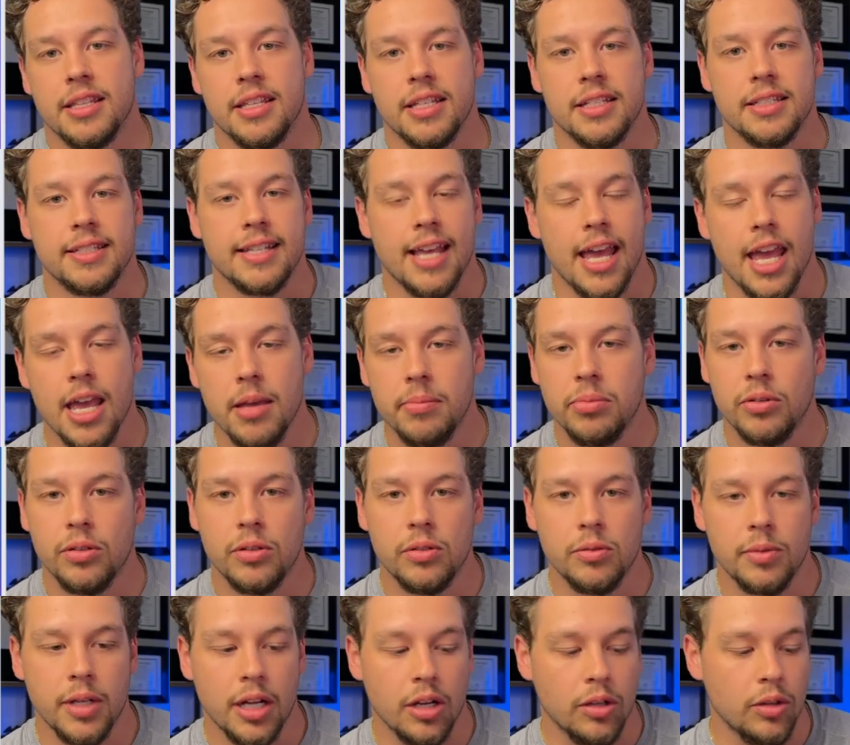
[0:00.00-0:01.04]
the
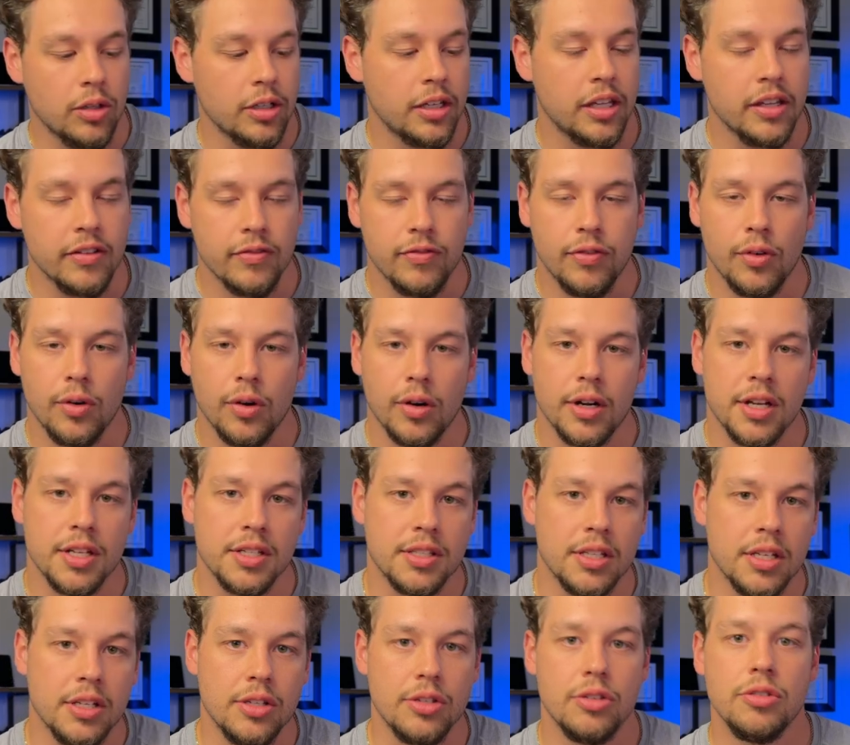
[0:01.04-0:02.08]
table we are looking for
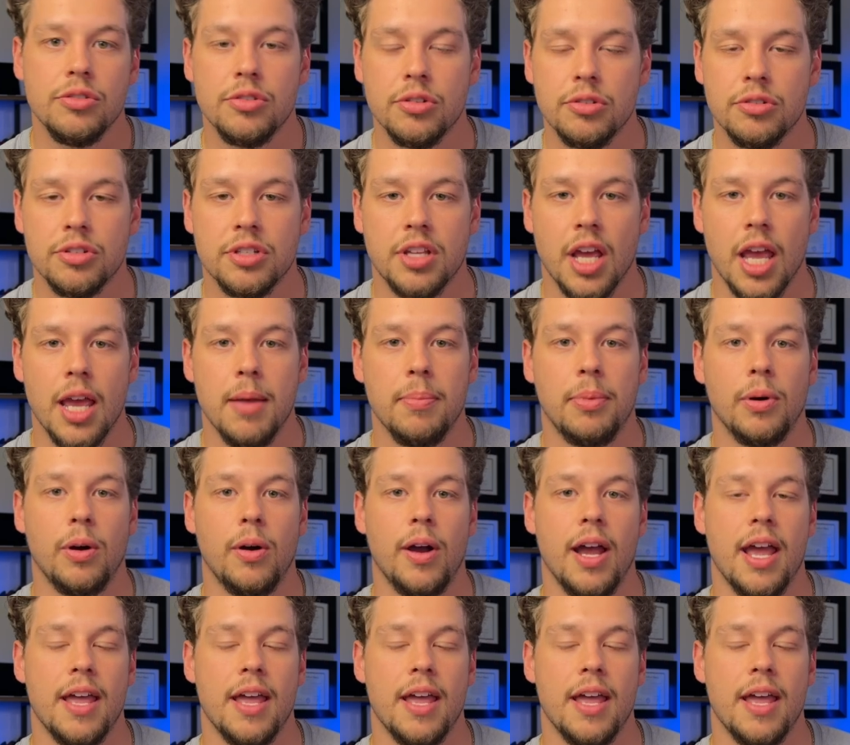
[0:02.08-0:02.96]
is the users table,